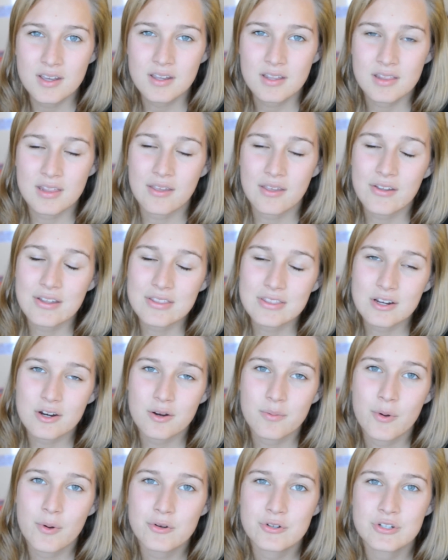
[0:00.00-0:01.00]
They let their
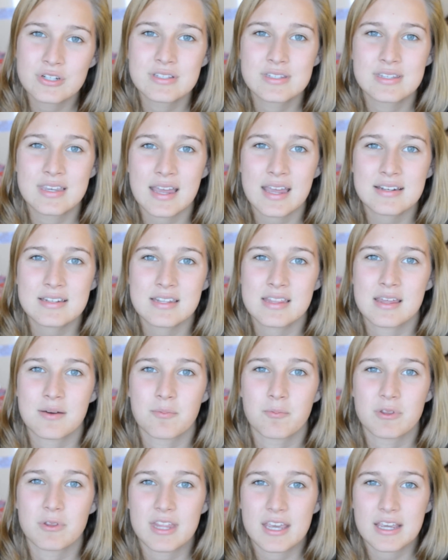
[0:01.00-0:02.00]
emotions get to
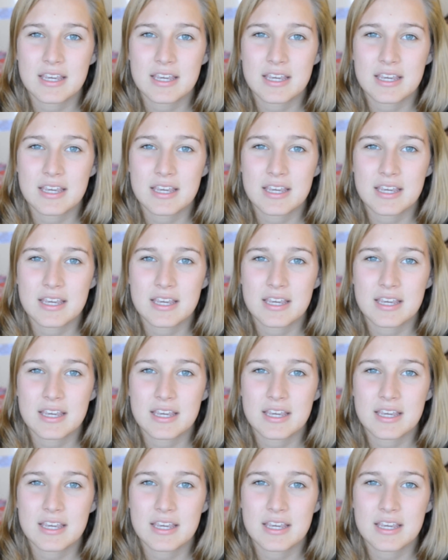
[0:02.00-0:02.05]
them when they